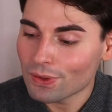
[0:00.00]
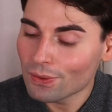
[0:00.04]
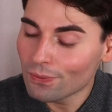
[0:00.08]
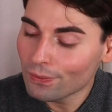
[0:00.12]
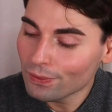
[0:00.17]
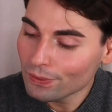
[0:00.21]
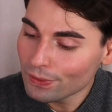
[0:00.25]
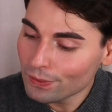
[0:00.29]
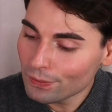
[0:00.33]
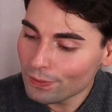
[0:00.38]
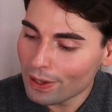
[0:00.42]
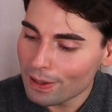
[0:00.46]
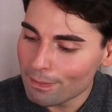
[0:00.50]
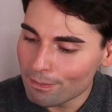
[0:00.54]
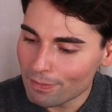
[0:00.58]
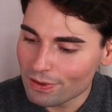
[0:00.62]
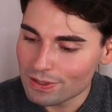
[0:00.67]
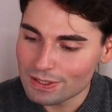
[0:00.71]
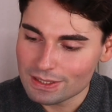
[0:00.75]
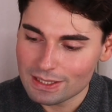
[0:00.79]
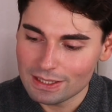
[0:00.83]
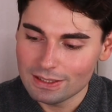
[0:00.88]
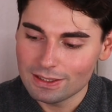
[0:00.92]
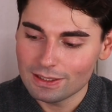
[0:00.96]
Although I
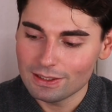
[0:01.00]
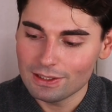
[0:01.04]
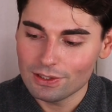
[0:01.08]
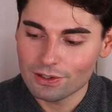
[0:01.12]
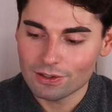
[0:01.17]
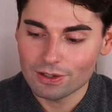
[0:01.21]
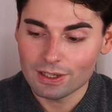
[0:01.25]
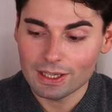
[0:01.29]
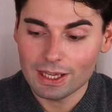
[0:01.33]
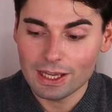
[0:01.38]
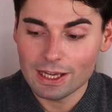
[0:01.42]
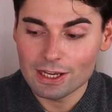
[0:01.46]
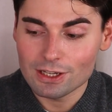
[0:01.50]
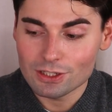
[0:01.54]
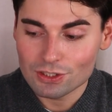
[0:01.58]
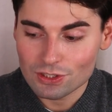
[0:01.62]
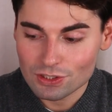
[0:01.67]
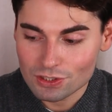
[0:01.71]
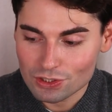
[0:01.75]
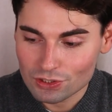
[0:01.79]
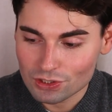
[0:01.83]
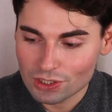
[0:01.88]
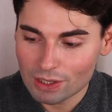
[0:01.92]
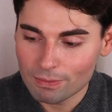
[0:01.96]
must say that they are
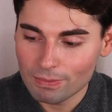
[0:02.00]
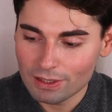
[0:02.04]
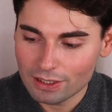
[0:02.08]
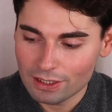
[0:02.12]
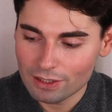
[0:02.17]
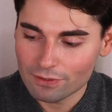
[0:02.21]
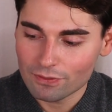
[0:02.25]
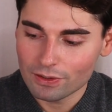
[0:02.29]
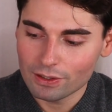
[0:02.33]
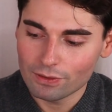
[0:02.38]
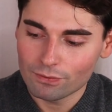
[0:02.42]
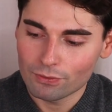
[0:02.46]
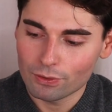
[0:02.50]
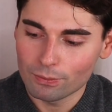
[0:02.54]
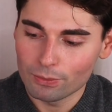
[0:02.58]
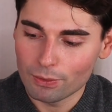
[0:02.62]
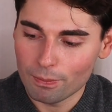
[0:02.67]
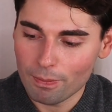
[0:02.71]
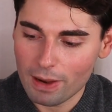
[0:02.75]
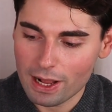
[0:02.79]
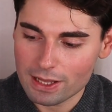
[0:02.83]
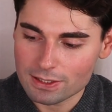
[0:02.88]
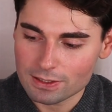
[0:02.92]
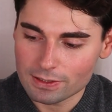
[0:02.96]
extremely different from the
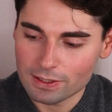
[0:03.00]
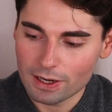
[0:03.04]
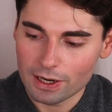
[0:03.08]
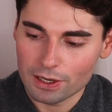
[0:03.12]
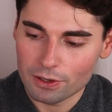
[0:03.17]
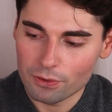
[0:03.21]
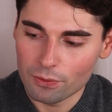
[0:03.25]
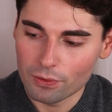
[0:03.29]
belts that I